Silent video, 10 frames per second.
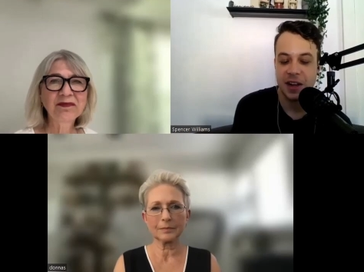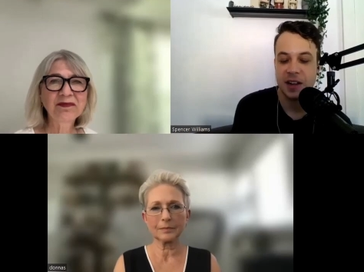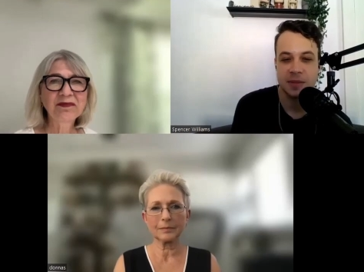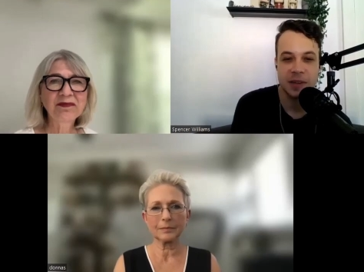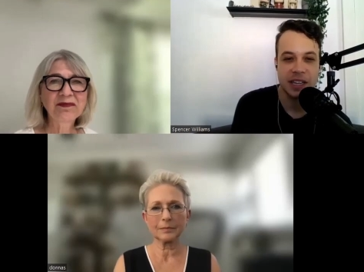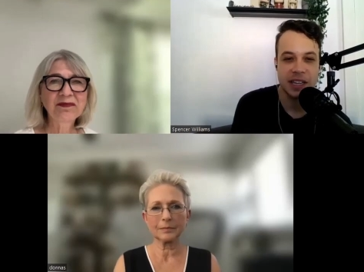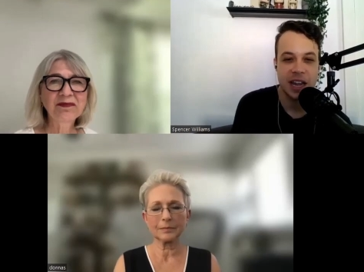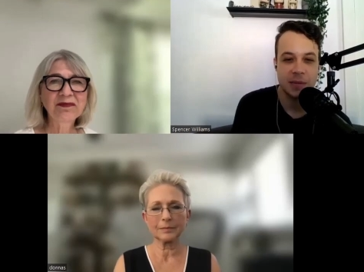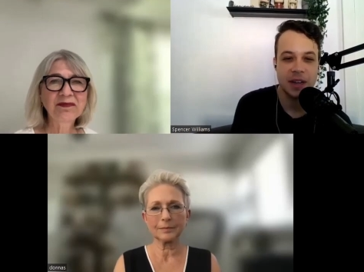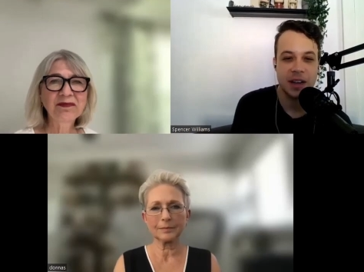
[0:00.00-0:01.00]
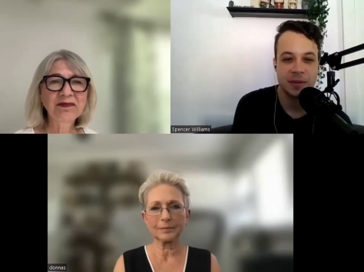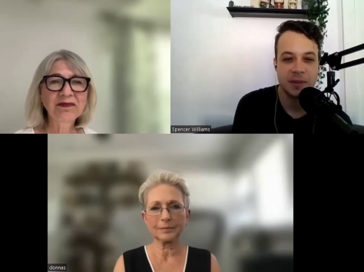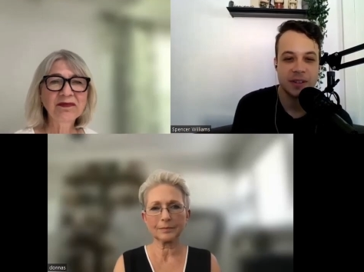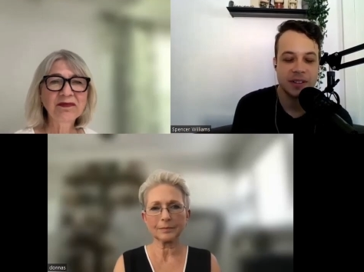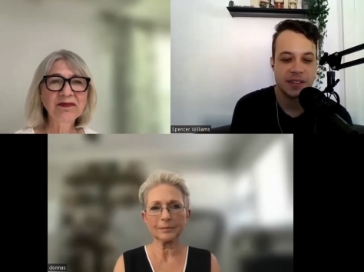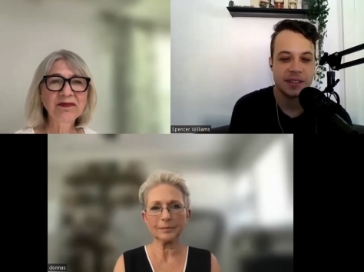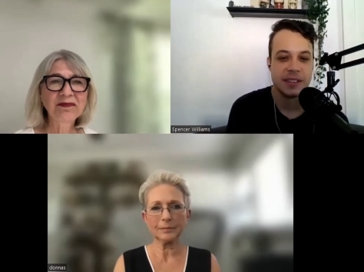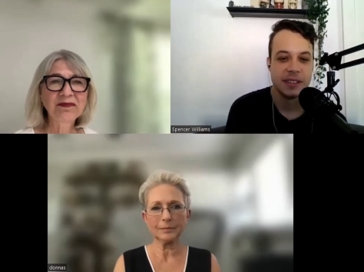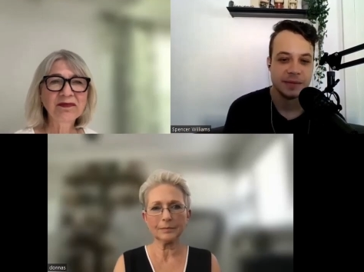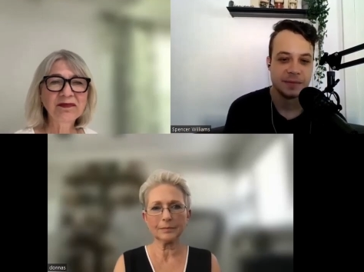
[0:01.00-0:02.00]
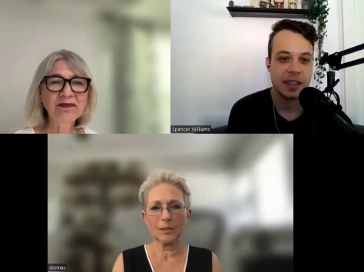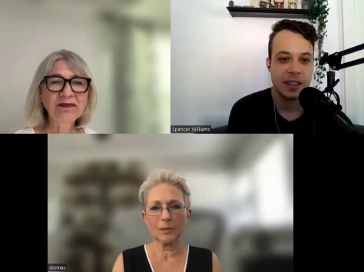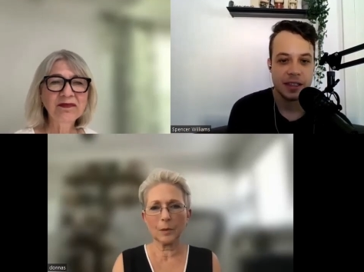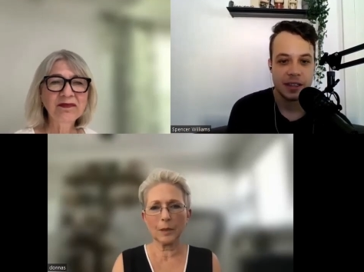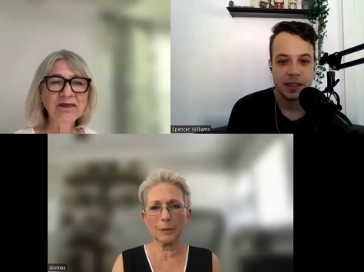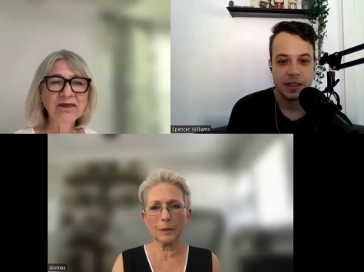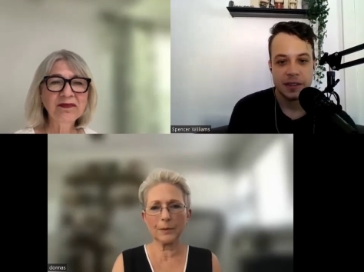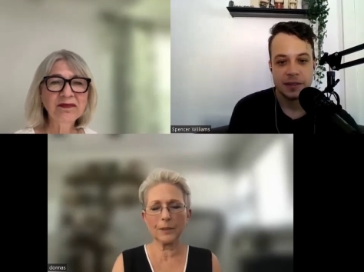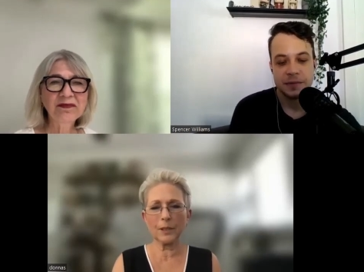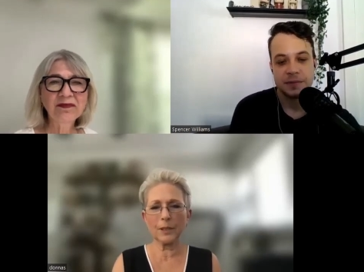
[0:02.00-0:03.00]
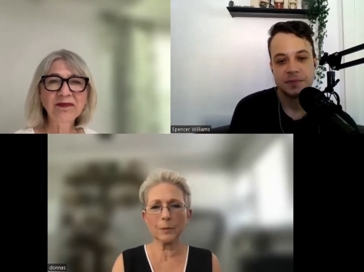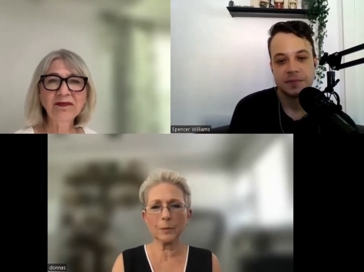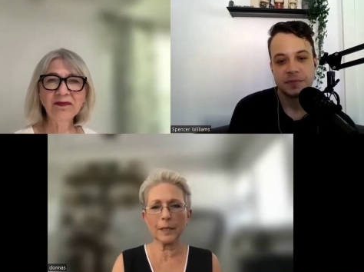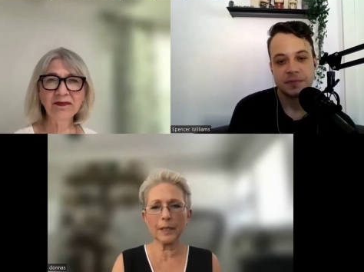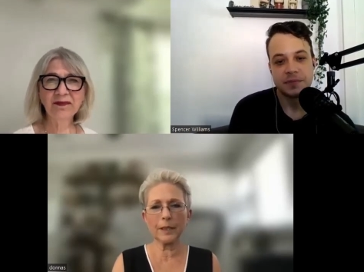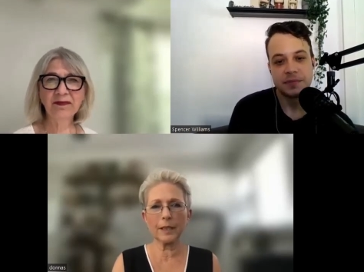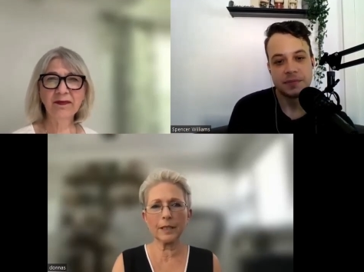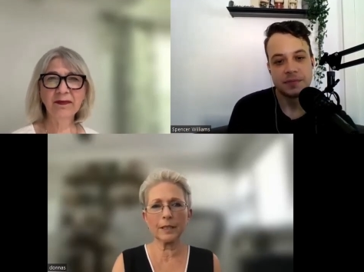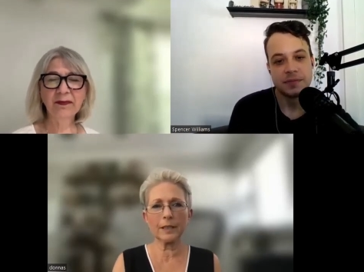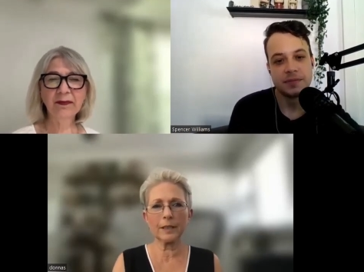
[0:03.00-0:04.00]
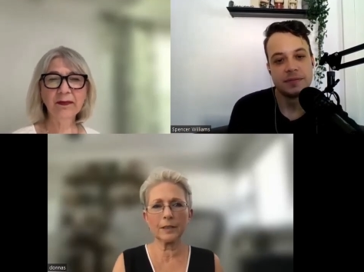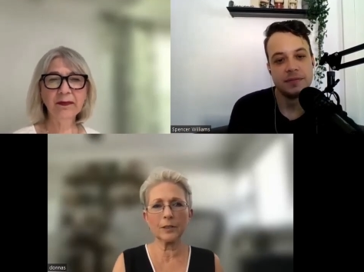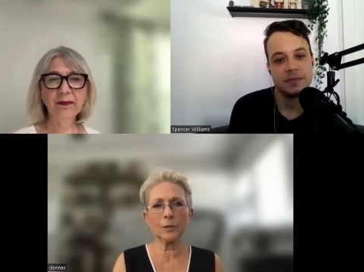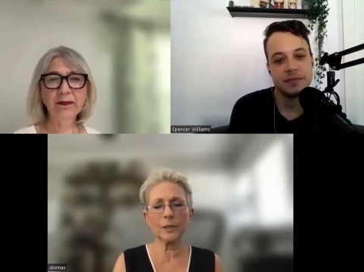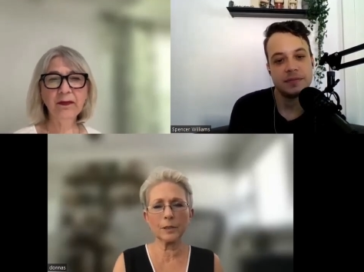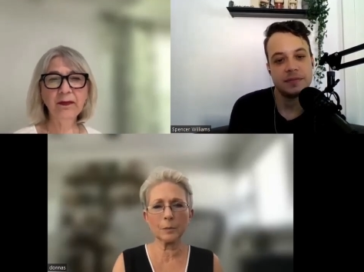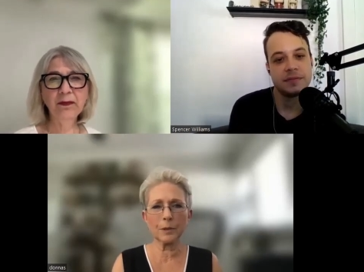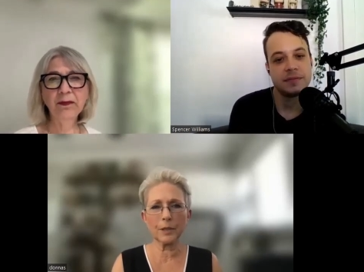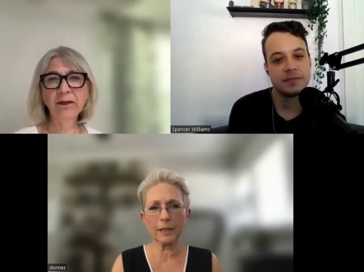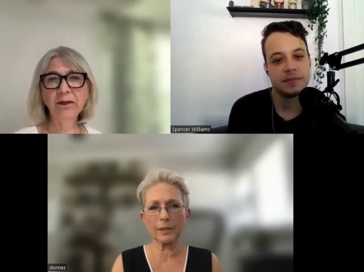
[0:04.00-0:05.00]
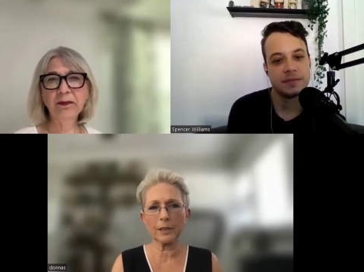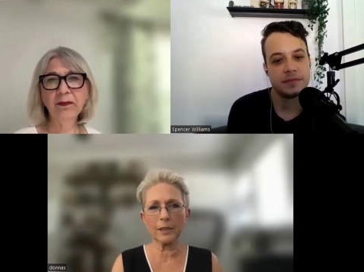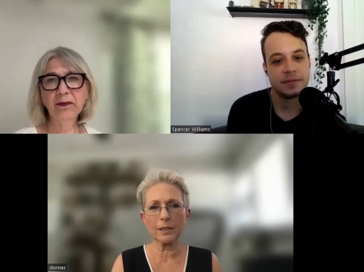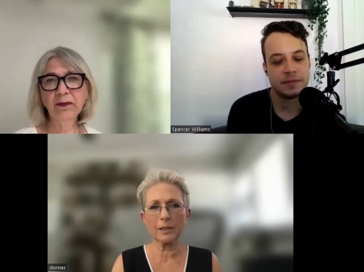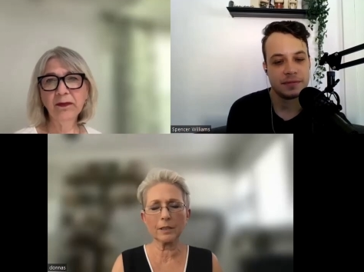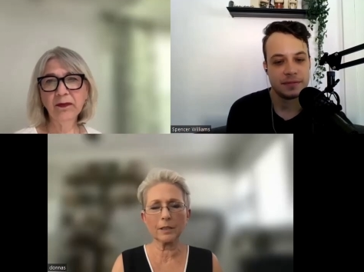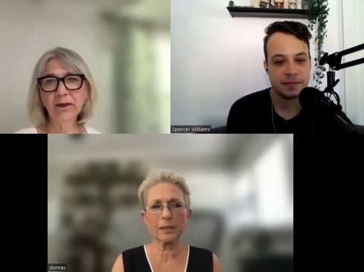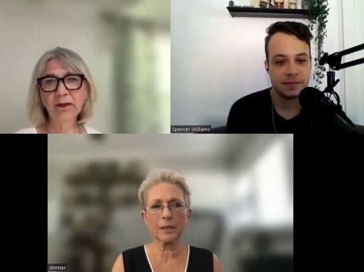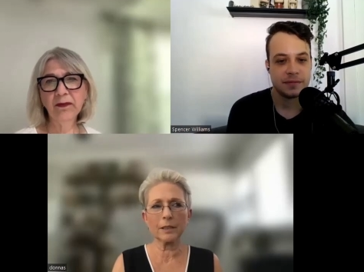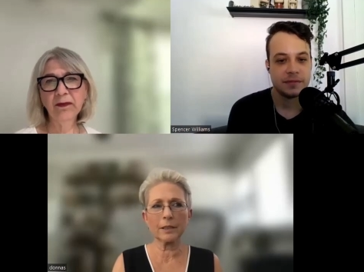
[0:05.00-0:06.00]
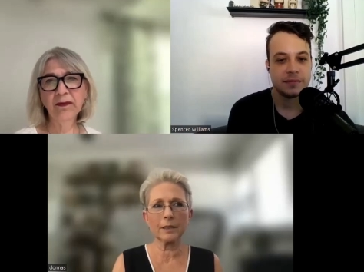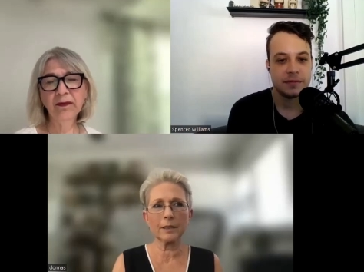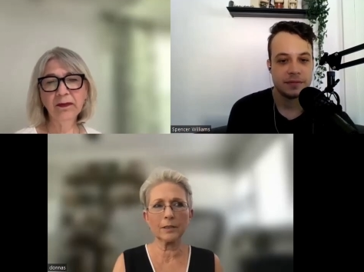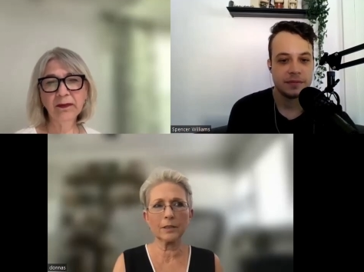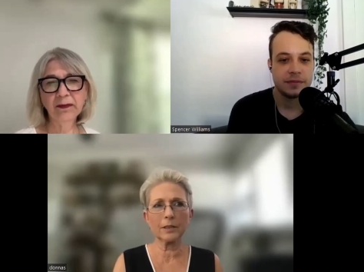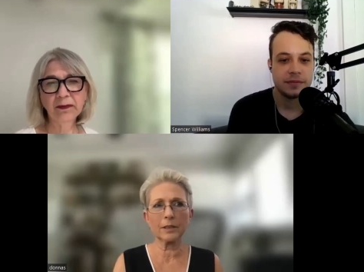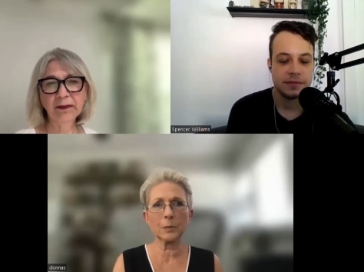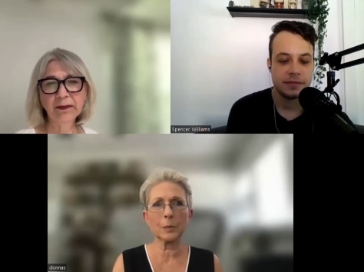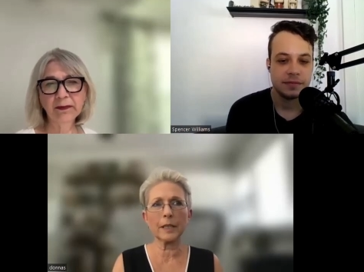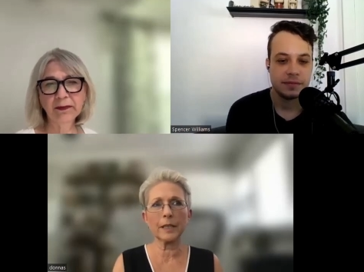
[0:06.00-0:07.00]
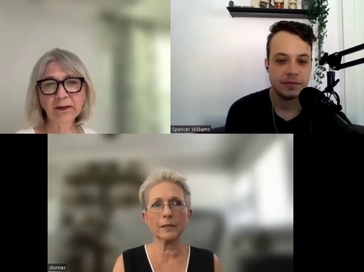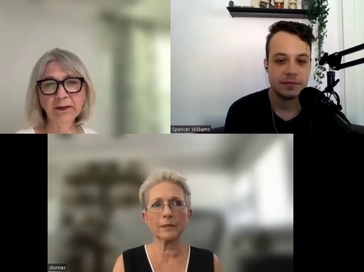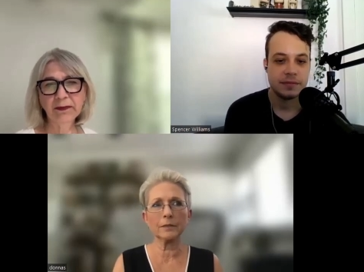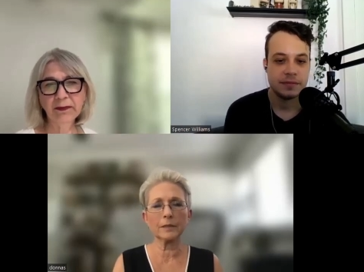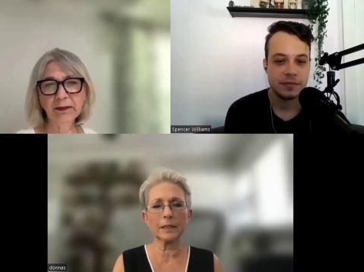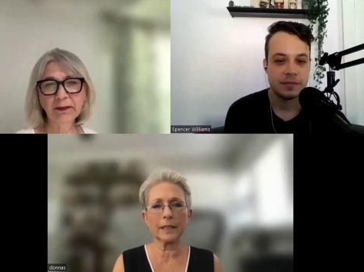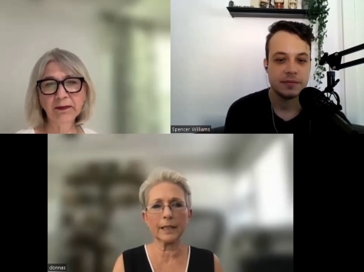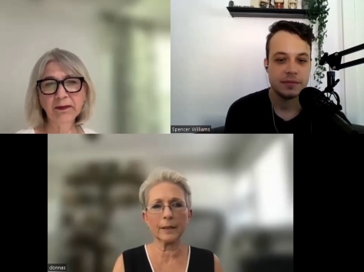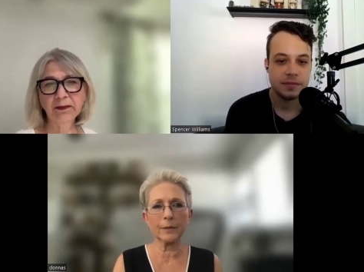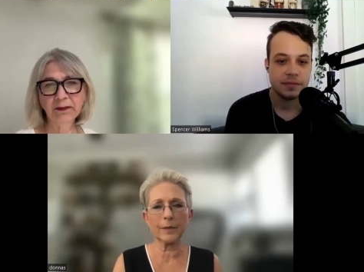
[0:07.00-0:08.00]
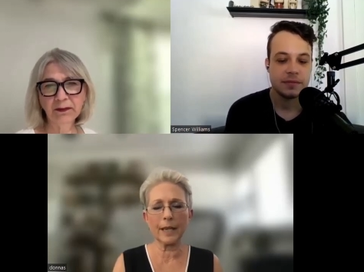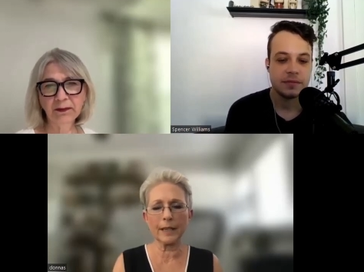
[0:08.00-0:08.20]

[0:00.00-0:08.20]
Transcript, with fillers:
Speaker 1: the Costuming Academy offers?
Speaker 2: Well, we've started with uh, unions and productions uh, to explain the layout of